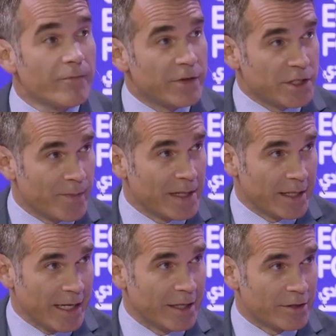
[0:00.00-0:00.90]

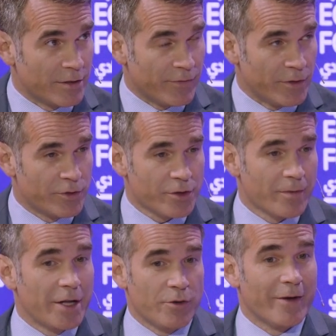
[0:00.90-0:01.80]
visibility into the future,
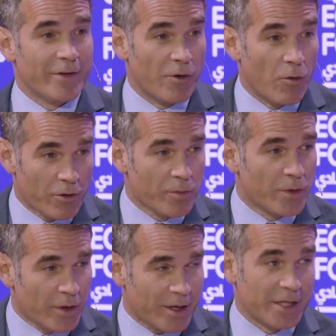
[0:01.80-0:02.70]
right? You have an order
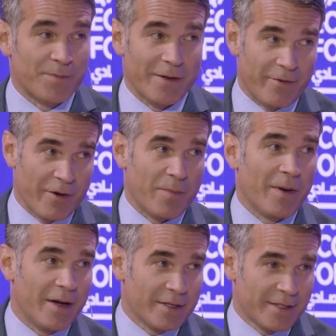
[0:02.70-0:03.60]
book. It's been very
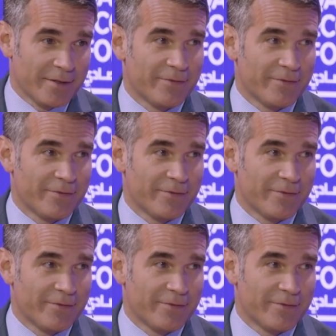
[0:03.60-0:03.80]
positive.